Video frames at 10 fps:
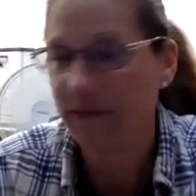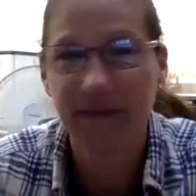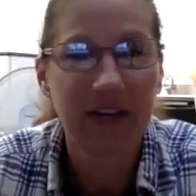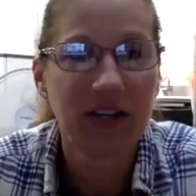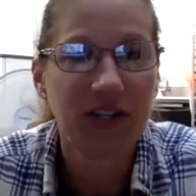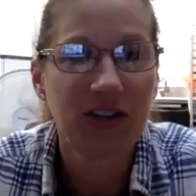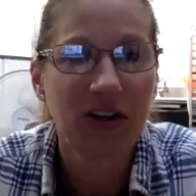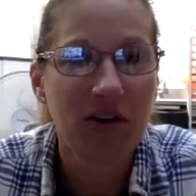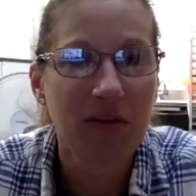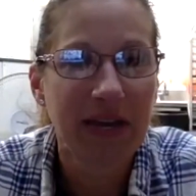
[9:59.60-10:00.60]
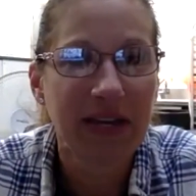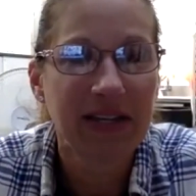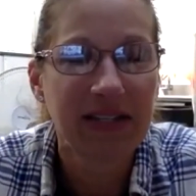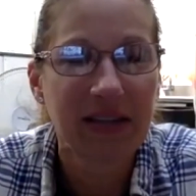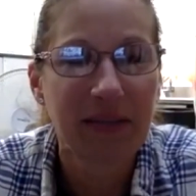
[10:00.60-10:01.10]
finished all my
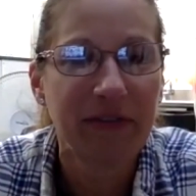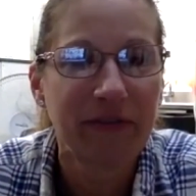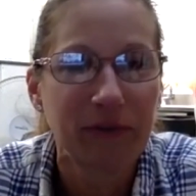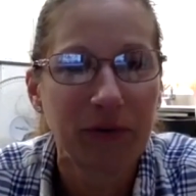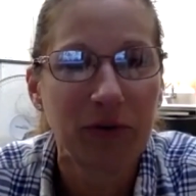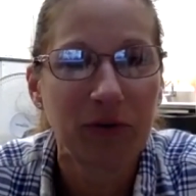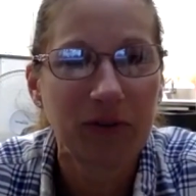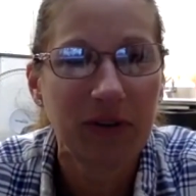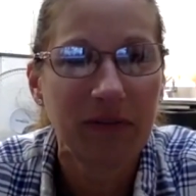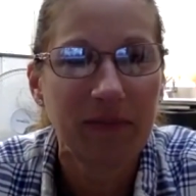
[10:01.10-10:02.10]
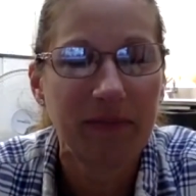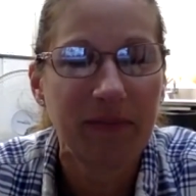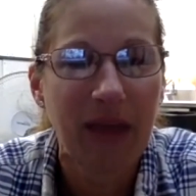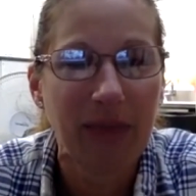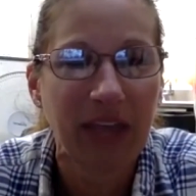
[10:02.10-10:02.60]
summer food
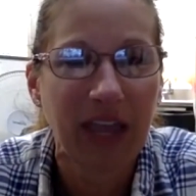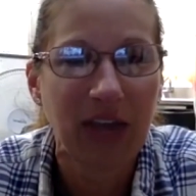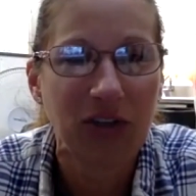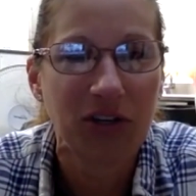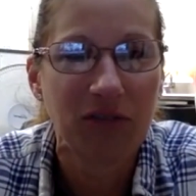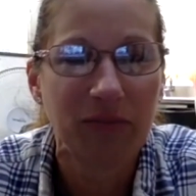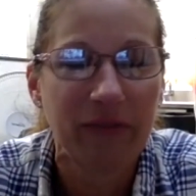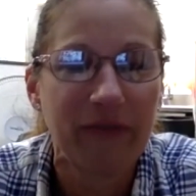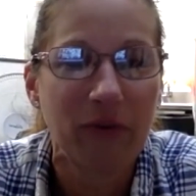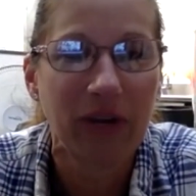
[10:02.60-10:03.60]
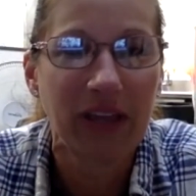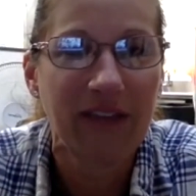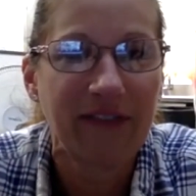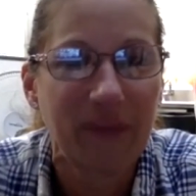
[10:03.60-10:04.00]
application before I left for